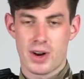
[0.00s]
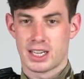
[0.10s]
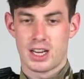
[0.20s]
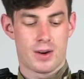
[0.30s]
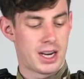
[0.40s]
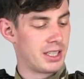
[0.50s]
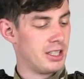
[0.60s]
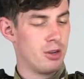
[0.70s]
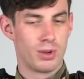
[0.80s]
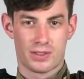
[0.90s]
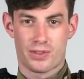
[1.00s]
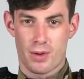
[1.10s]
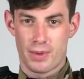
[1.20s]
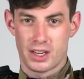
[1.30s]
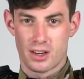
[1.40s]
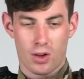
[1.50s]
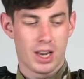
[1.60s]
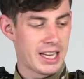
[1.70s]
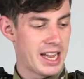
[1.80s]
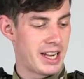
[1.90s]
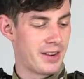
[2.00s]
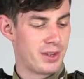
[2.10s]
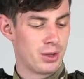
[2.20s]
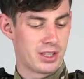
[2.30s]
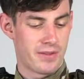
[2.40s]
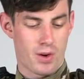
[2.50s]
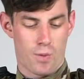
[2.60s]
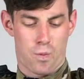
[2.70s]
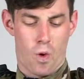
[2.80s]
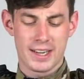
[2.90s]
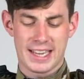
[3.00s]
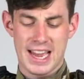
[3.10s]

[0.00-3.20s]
right now are the new ones from Enola Gay. I've used them for one